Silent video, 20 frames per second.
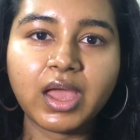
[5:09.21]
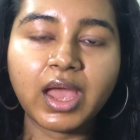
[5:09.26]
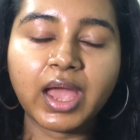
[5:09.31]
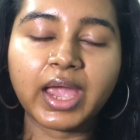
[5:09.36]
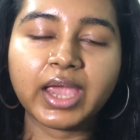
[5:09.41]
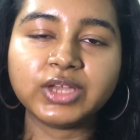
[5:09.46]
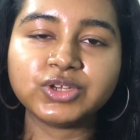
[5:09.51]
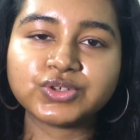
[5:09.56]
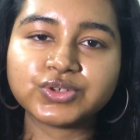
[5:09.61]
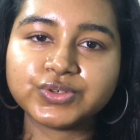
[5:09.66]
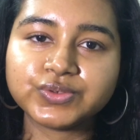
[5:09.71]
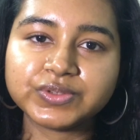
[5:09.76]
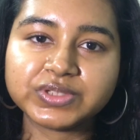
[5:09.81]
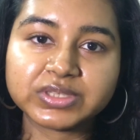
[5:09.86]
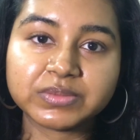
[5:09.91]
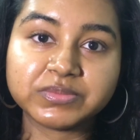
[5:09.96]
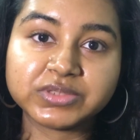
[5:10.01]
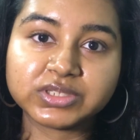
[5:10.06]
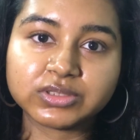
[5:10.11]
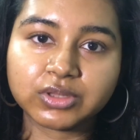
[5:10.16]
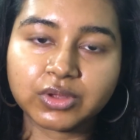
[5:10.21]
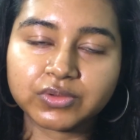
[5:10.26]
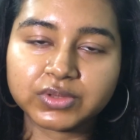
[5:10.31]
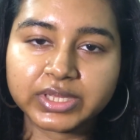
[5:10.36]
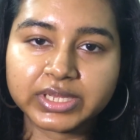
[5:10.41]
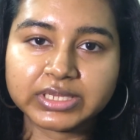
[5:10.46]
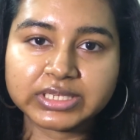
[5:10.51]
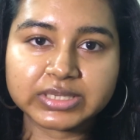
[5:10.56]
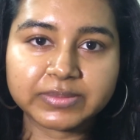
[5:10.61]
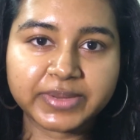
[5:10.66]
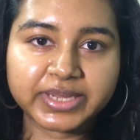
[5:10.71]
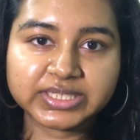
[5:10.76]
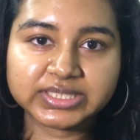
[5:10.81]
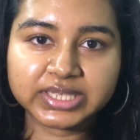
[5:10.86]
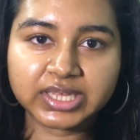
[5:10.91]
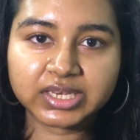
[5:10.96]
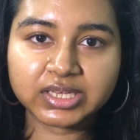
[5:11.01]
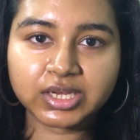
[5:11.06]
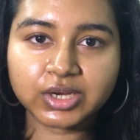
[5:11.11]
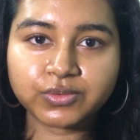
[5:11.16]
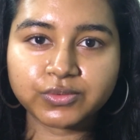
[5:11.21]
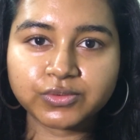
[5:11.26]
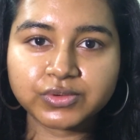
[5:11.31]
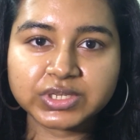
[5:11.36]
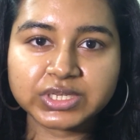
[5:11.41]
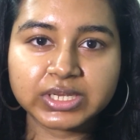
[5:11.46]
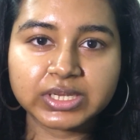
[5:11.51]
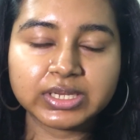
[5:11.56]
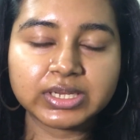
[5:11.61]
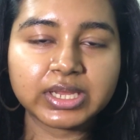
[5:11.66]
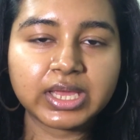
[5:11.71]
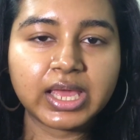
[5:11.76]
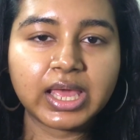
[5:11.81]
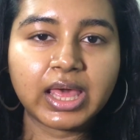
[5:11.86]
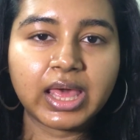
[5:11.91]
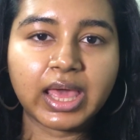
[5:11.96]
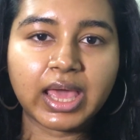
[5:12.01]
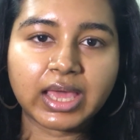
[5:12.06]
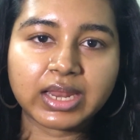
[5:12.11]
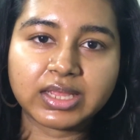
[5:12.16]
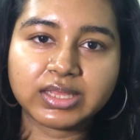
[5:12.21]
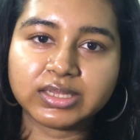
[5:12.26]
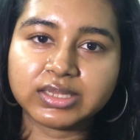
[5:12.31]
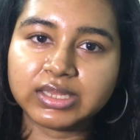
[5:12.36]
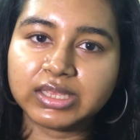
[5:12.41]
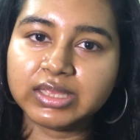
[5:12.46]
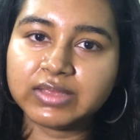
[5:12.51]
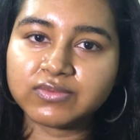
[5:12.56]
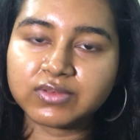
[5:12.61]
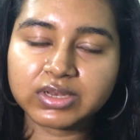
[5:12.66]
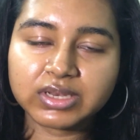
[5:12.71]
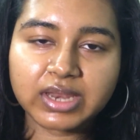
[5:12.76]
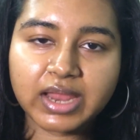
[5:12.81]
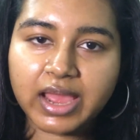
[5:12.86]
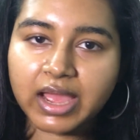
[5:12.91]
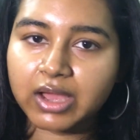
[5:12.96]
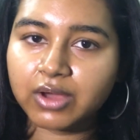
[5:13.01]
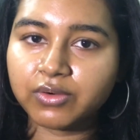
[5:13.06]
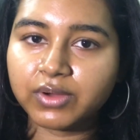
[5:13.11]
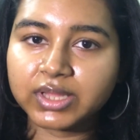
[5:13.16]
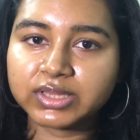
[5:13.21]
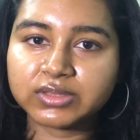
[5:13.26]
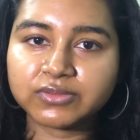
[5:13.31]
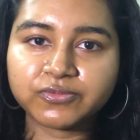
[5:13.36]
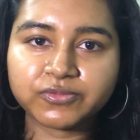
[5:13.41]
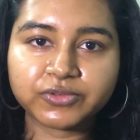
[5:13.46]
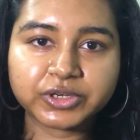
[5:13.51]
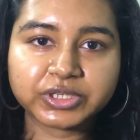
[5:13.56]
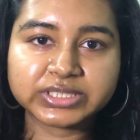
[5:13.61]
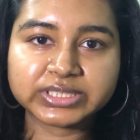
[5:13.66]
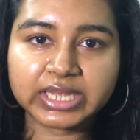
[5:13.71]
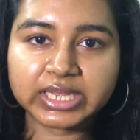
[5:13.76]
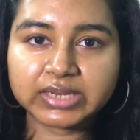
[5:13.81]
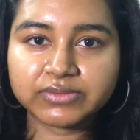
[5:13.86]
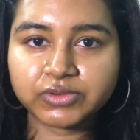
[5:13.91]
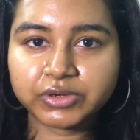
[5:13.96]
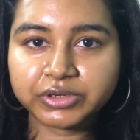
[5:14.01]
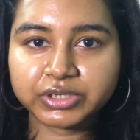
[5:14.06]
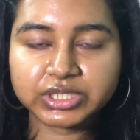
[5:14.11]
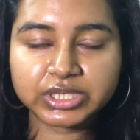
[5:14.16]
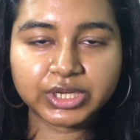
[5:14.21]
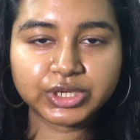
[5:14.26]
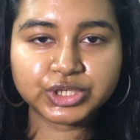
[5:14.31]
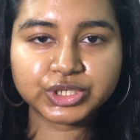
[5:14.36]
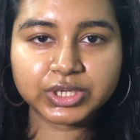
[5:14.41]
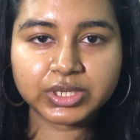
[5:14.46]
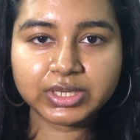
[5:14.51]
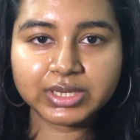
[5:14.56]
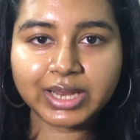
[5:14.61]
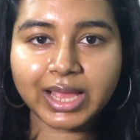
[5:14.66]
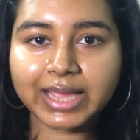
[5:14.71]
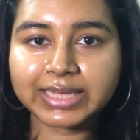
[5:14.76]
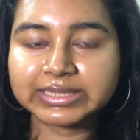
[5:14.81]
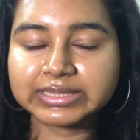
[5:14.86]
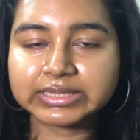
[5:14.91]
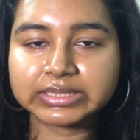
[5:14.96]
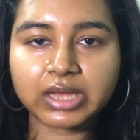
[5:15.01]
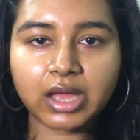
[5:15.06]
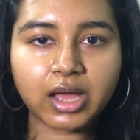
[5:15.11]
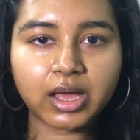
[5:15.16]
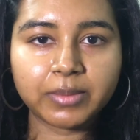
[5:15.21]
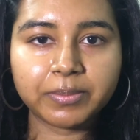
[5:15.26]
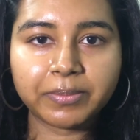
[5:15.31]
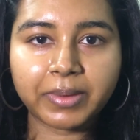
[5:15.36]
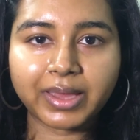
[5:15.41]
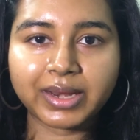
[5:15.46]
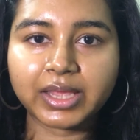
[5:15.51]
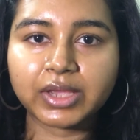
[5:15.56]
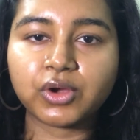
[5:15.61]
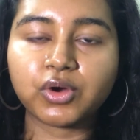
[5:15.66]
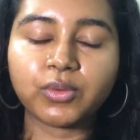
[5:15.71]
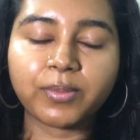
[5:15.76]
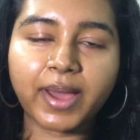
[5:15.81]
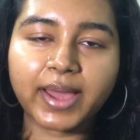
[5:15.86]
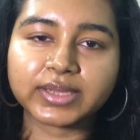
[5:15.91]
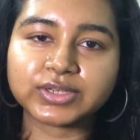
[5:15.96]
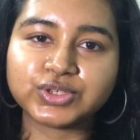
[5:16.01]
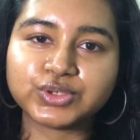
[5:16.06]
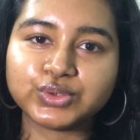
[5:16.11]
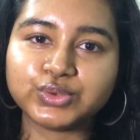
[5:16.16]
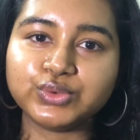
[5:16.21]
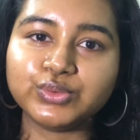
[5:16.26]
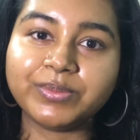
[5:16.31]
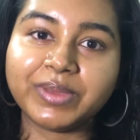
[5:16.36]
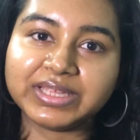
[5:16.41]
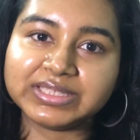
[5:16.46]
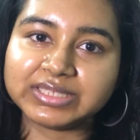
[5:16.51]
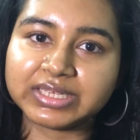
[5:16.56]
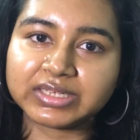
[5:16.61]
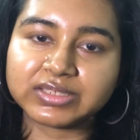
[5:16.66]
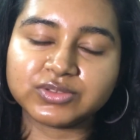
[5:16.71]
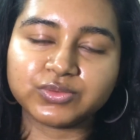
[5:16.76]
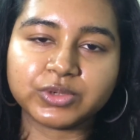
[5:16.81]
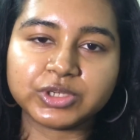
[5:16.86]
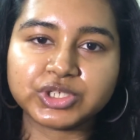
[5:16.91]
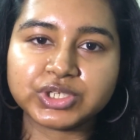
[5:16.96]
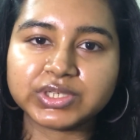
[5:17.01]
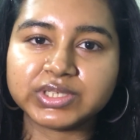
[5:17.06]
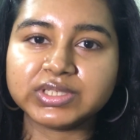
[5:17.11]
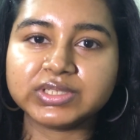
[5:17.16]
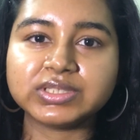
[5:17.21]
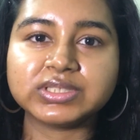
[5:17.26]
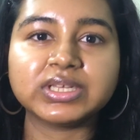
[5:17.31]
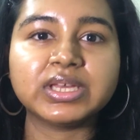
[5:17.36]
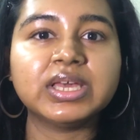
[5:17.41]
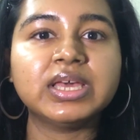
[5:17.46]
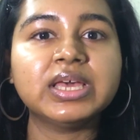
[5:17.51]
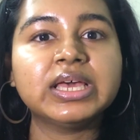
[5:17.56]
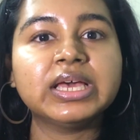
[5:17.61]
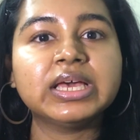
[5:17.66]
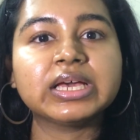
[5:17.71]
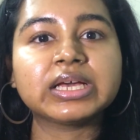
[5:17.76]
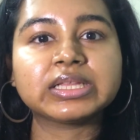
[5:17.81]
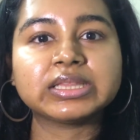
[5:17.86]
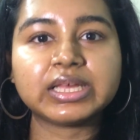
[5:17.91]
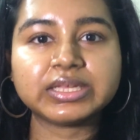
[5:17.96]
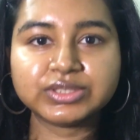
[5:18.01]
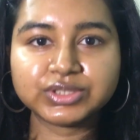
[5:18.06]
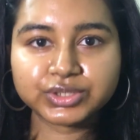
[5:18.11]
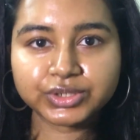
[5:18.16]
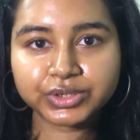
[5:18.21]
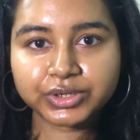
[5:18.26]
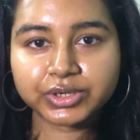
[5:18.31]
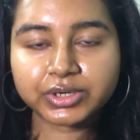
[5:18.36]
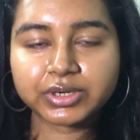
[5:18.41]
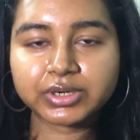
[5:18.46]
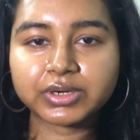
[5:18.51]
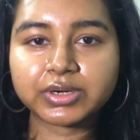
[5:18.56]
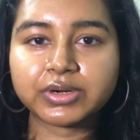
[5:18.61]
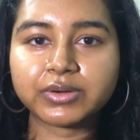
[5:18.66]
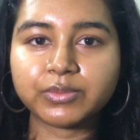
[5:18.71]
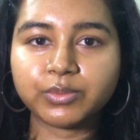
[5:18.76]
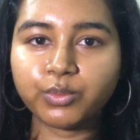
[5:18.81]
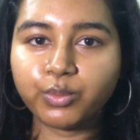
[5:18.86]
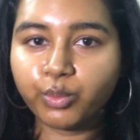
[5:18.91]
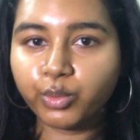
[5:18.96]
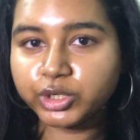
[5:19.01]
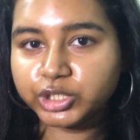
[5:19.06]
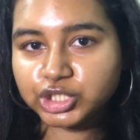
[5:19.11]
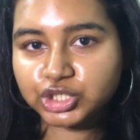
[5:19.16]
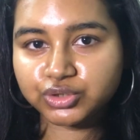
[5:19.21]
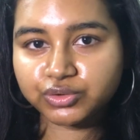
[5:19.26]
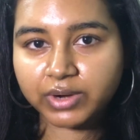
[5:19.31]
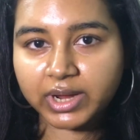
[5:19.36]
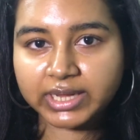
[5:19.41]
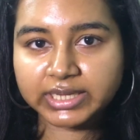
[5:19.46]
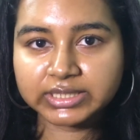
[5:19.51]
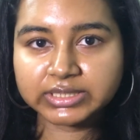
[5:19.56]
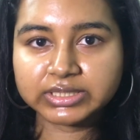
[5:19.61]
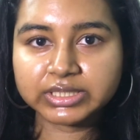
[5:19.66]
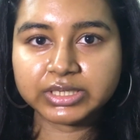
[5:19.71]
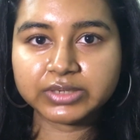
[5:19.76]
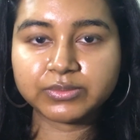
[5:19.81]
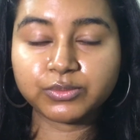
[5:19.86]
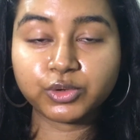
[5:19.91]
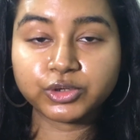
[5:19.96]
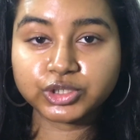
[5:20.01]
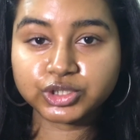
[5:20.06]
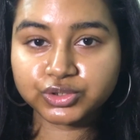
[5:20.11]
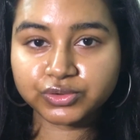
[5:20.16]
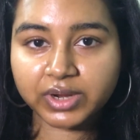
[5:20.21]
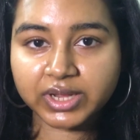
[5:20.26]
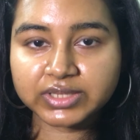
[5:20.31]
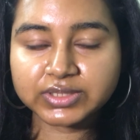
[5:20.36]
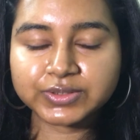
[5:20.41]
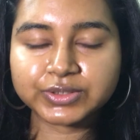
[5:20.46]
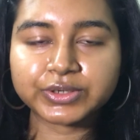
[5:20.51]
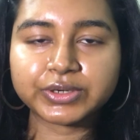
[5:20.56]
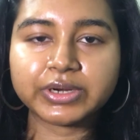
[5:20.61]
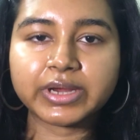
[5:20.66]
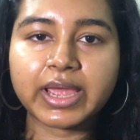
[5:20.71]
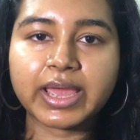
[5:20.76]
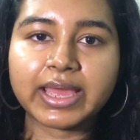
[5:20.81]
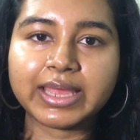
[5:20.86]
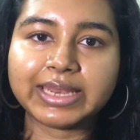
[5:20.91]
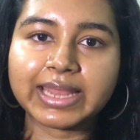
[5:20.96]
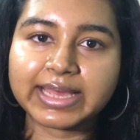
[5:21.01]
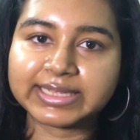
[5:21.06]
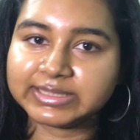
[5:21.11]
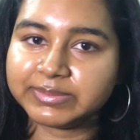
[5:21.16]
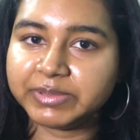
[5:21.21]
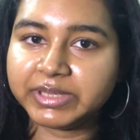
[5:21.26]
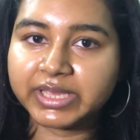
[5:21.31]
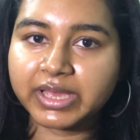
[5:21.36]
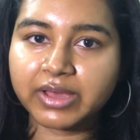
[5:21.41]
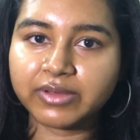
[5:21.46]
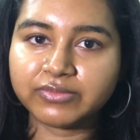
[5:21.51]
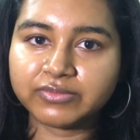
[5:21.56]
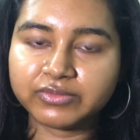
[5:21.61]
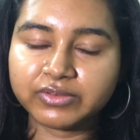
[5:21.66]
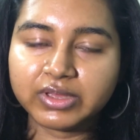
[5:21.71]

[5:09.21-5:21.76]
I introduced them slowly into my skincare routine, and even now, at the first sign of irritation, I stop and I go back to basics, which is cleanser, moisturizer, and SPF.